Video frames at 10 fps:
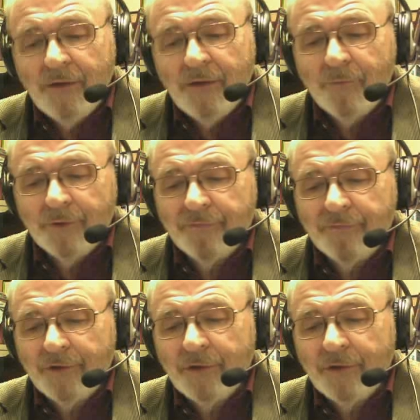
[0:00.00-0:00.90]
When the
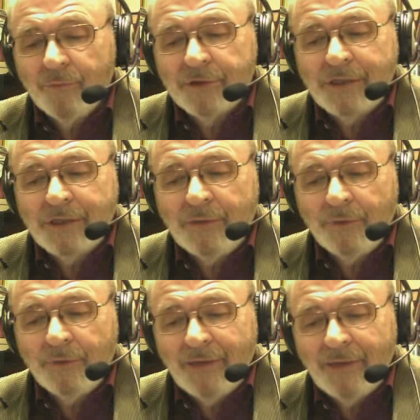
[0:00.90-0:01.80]
figure was
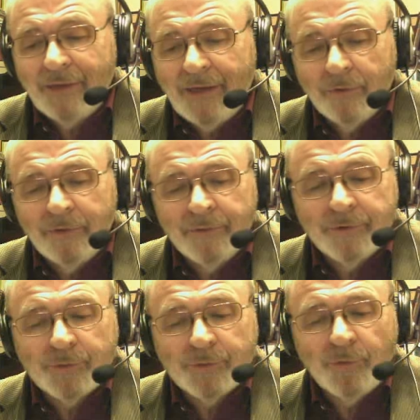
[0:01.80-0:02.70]
equilateral, it
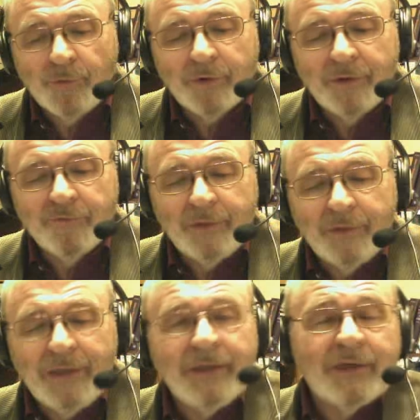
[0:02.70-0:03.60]
was spoken of
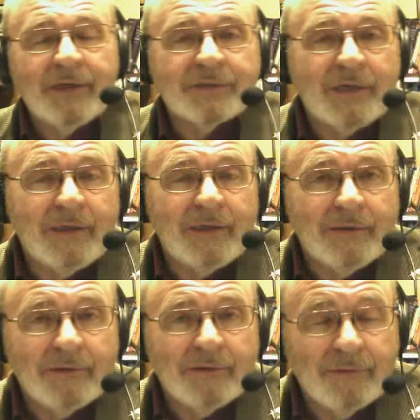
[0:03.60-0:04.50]
being as a
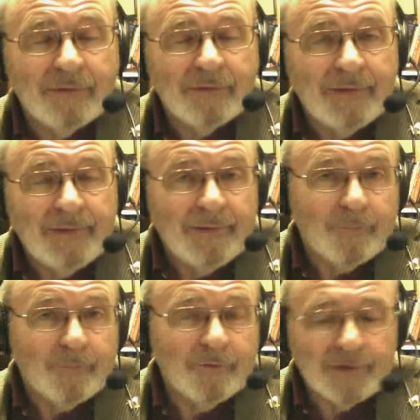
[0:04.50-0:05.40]

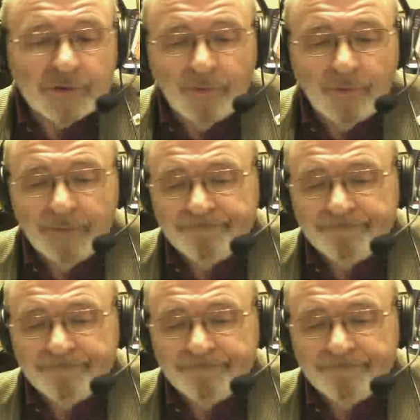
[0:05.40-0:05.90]
perfect square.